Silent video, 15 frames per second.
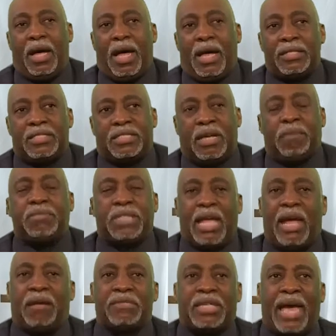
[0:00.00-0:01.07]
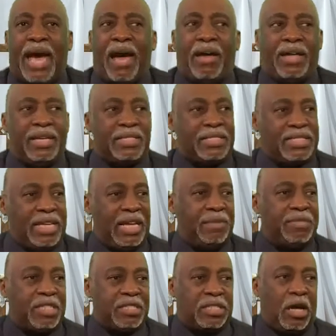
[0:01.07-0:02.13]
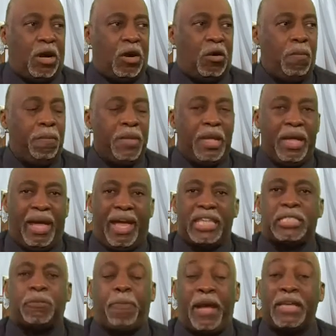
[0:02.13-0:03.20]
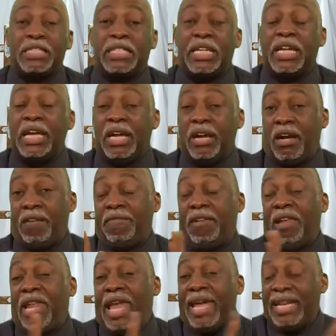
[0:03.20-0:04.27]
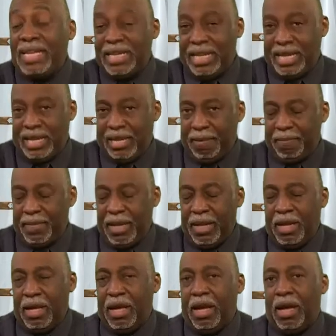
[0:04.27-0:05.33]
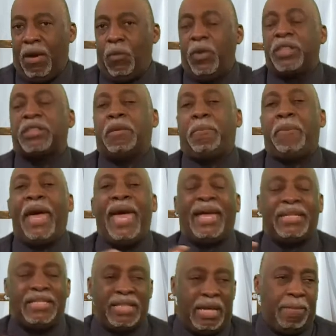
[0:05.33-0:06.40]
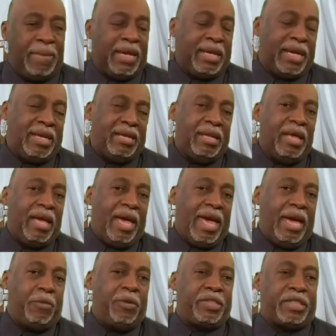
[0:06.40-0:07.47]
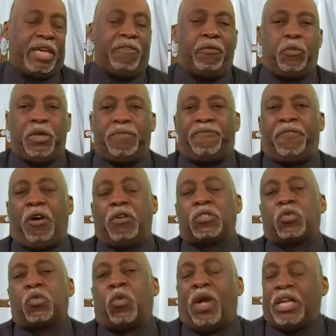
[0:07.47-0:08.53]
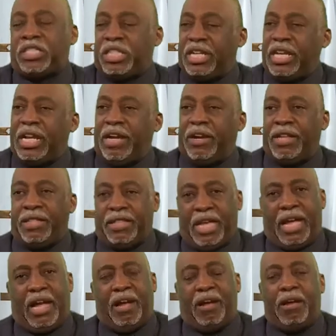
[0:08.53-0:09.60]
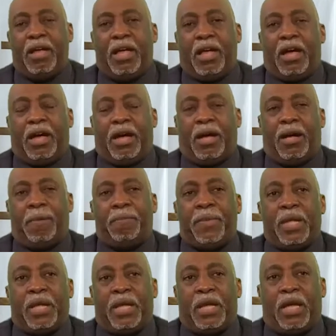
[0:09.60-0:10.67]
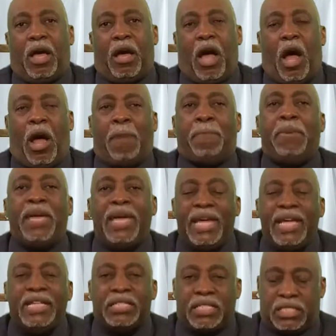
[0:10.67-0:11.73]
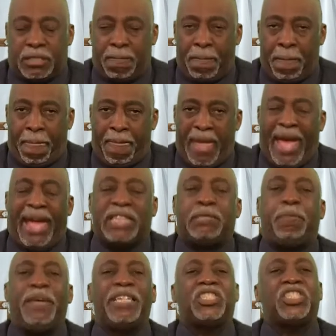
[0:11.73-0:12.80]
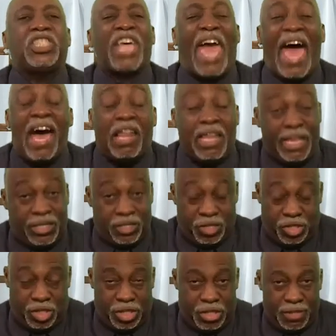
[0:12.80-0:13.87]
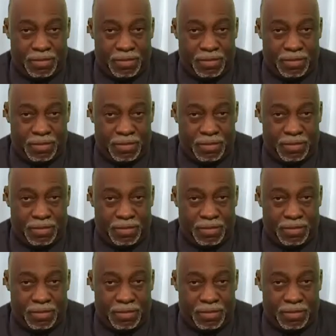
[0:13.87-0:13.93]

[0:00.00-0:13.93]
sometimes how it seems as though, especially here of lately, uh, with the pandemic and and with every, with folks rushing here and there, uh, our peace has been challenged.